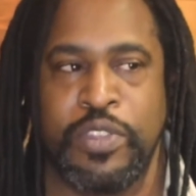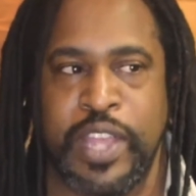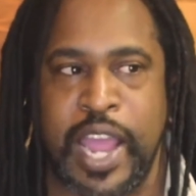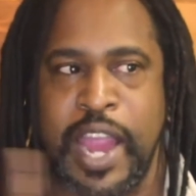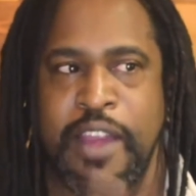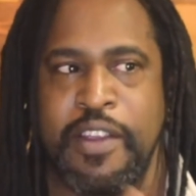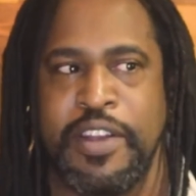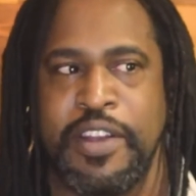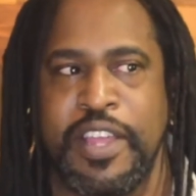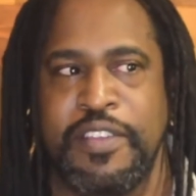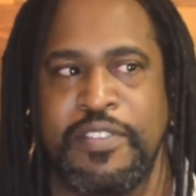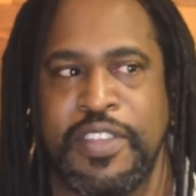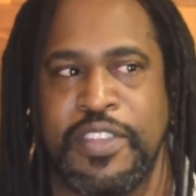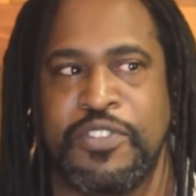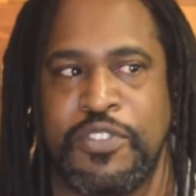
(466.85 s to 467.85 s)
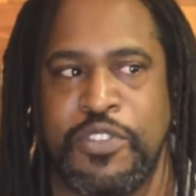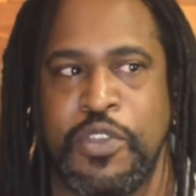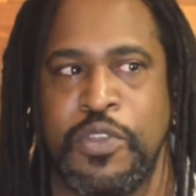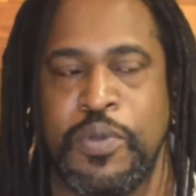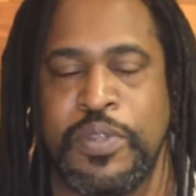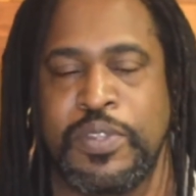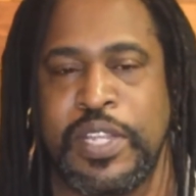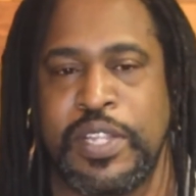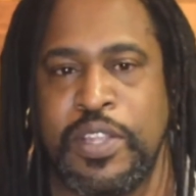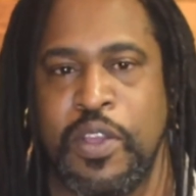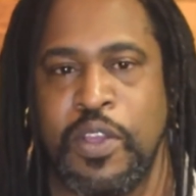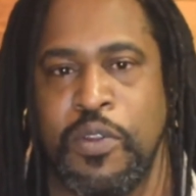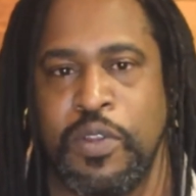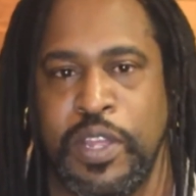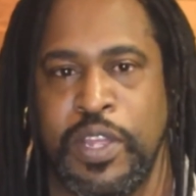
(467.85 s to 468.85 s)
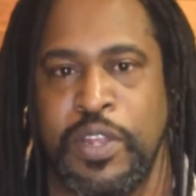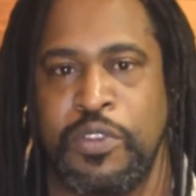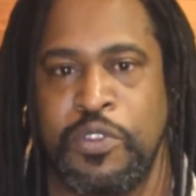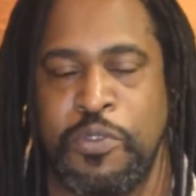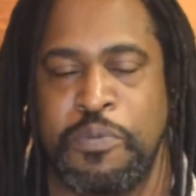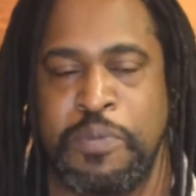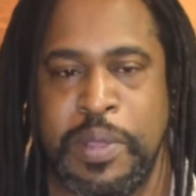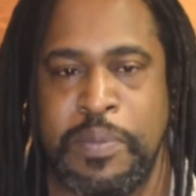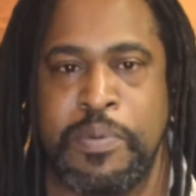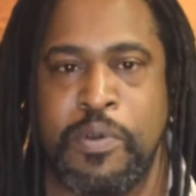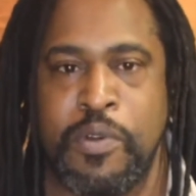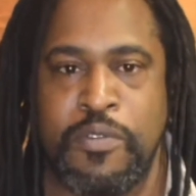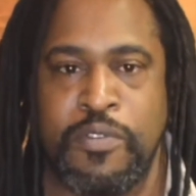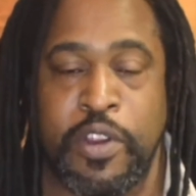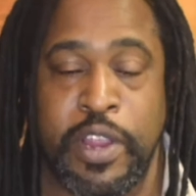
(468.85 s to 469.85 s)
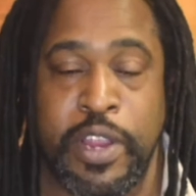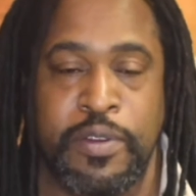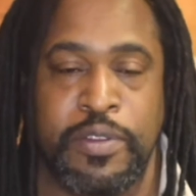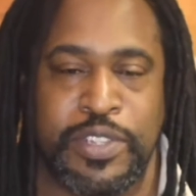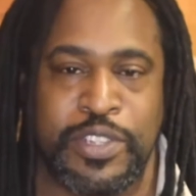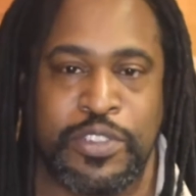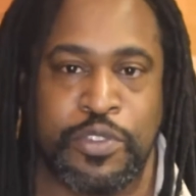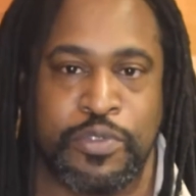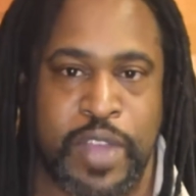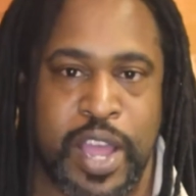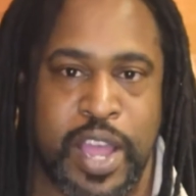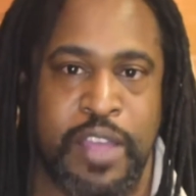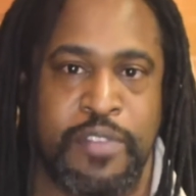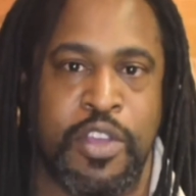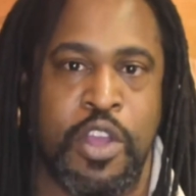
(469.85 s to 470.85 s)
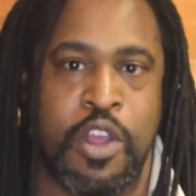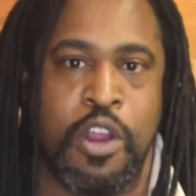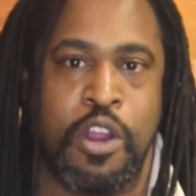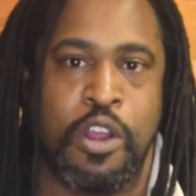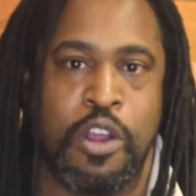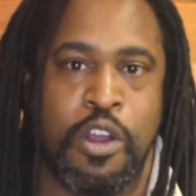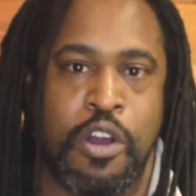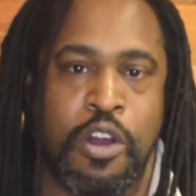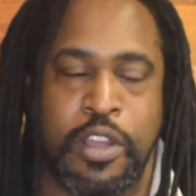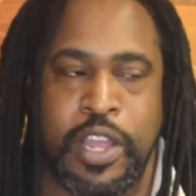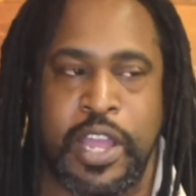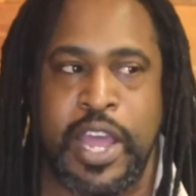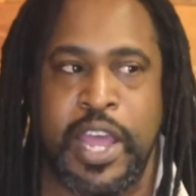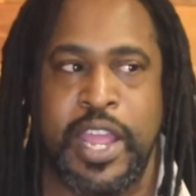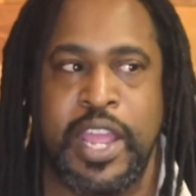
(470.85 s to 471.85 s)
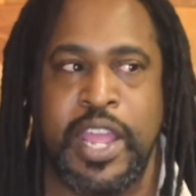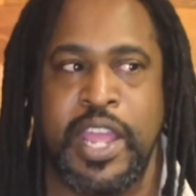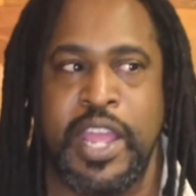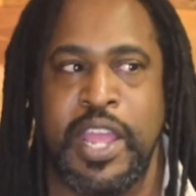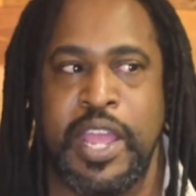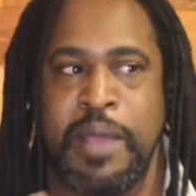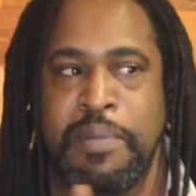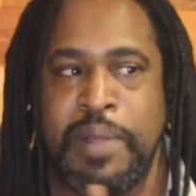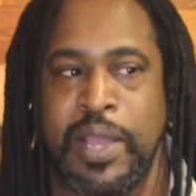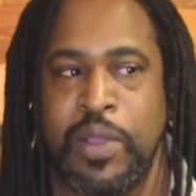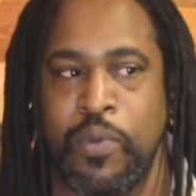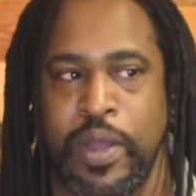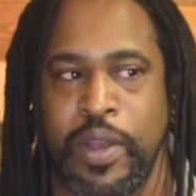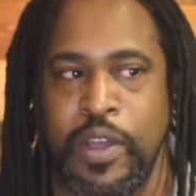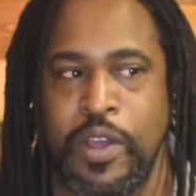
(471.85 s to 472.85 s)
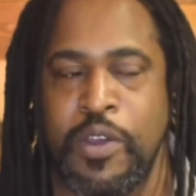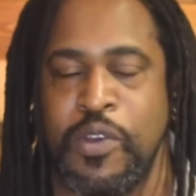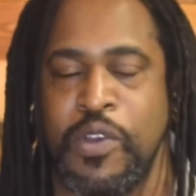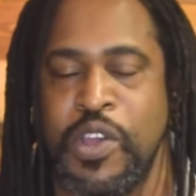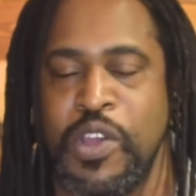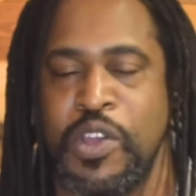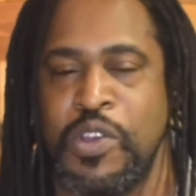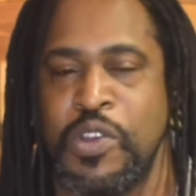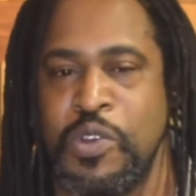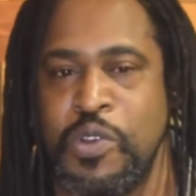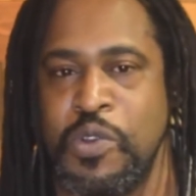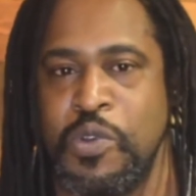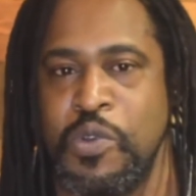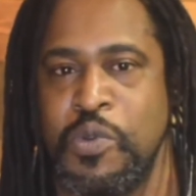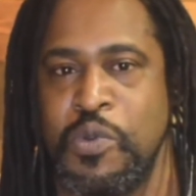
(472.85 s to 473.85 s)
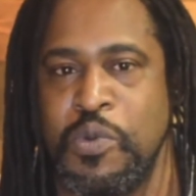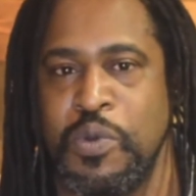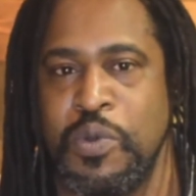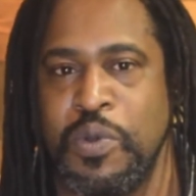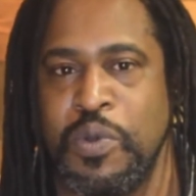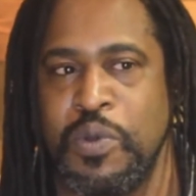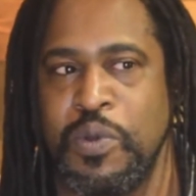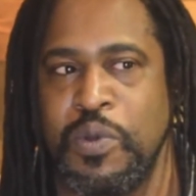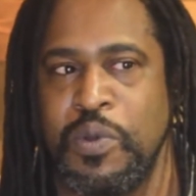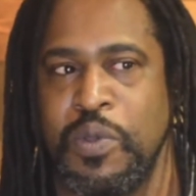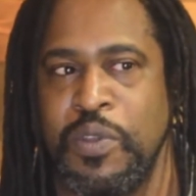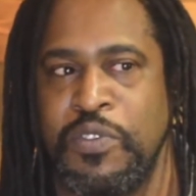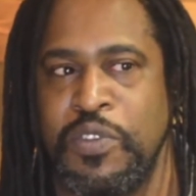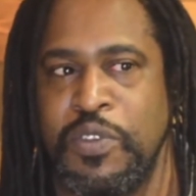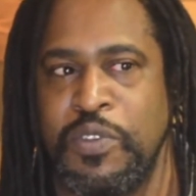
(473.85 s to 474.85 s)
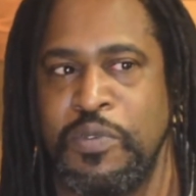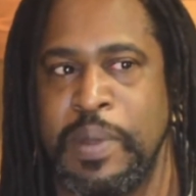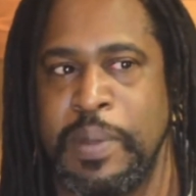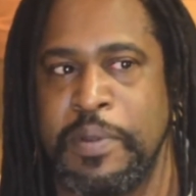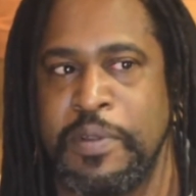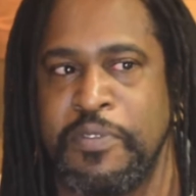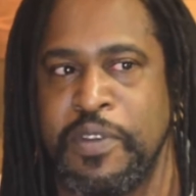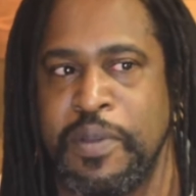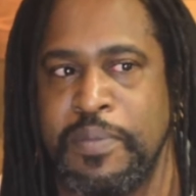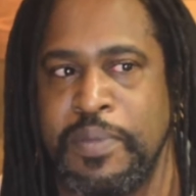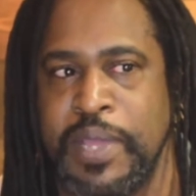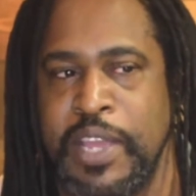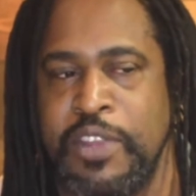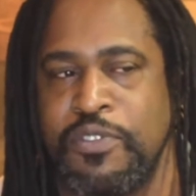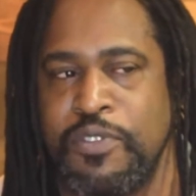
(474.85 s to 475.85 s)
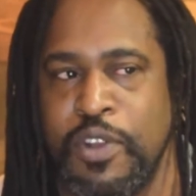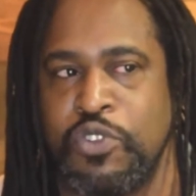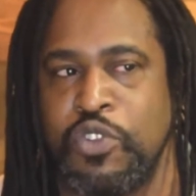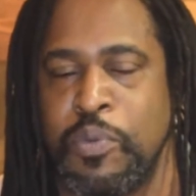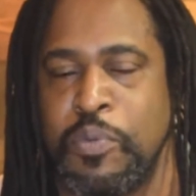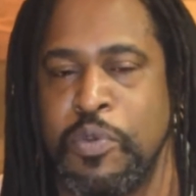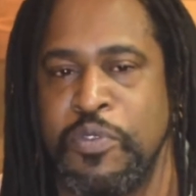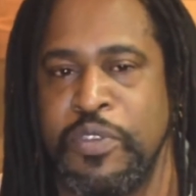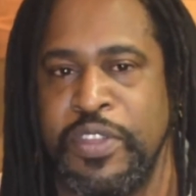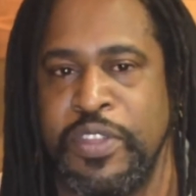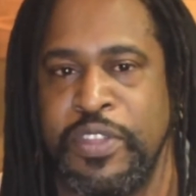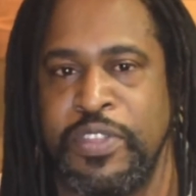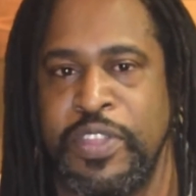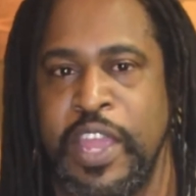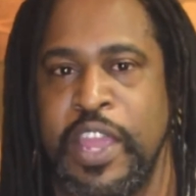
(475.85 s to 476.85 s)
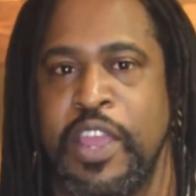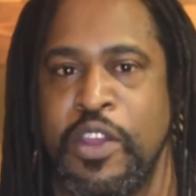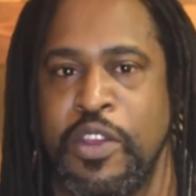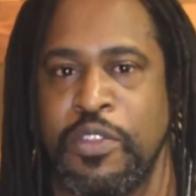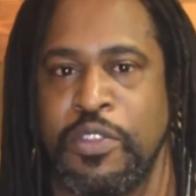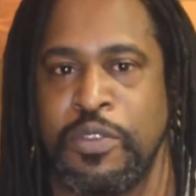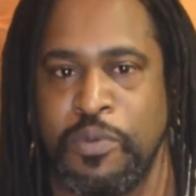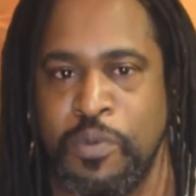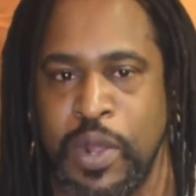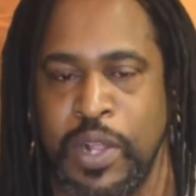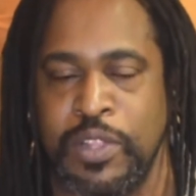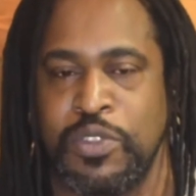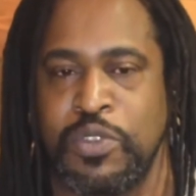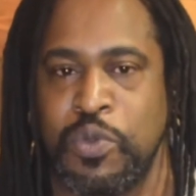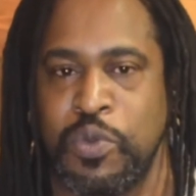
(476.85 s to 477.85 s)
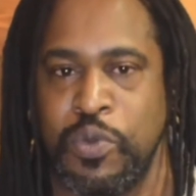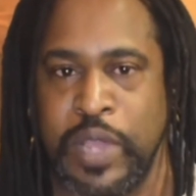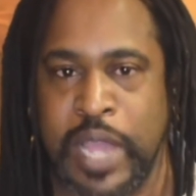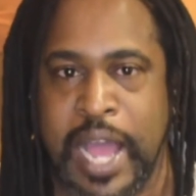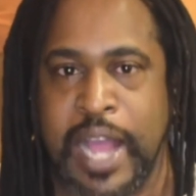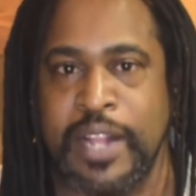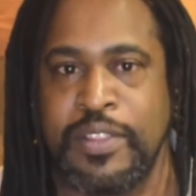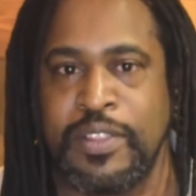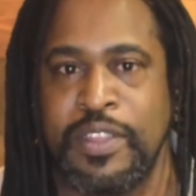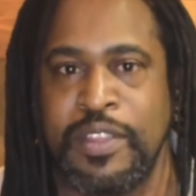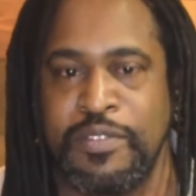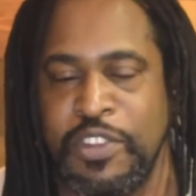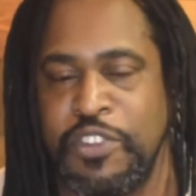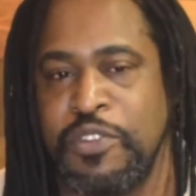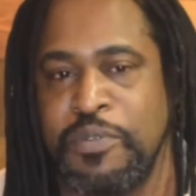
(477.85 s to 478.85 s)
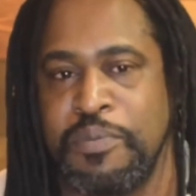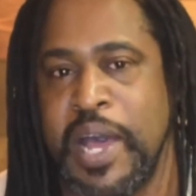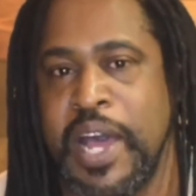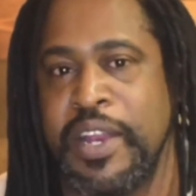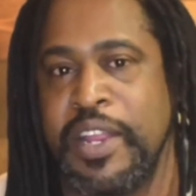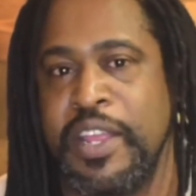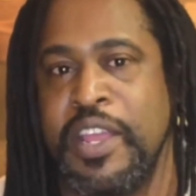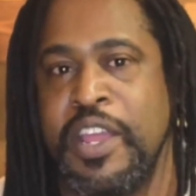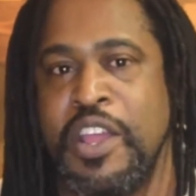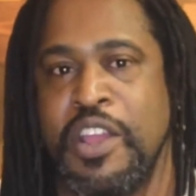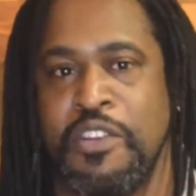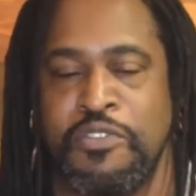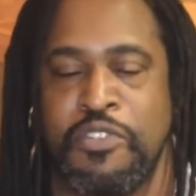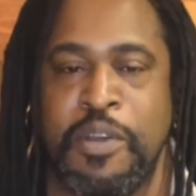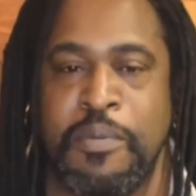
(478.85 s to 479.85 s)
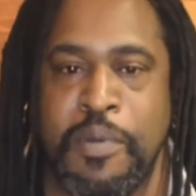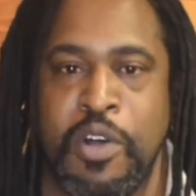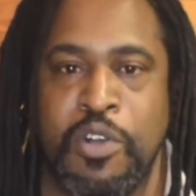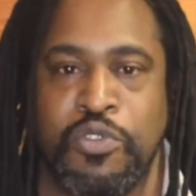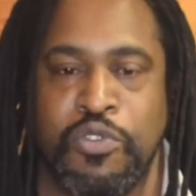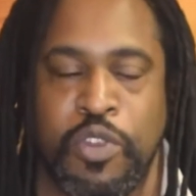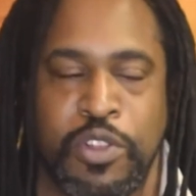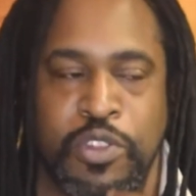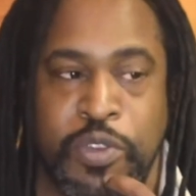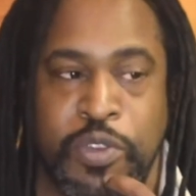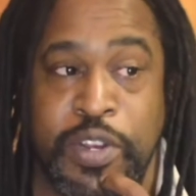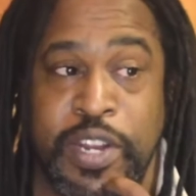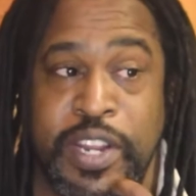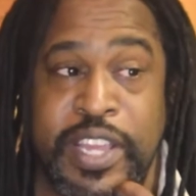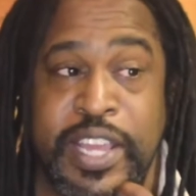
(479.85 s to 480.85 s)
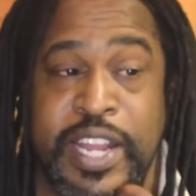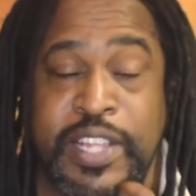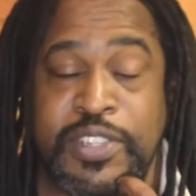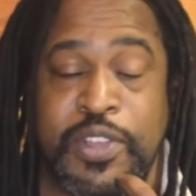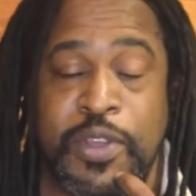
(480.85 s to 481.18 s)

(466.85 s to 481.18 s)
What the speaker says: The irony of this too is that the only 2 people of our heroes that survive are Hawkeye and Black Widow, who, if you remember from the Age of Ultron movie, they are the ones who got the Vision body from Ultron, didn't get it.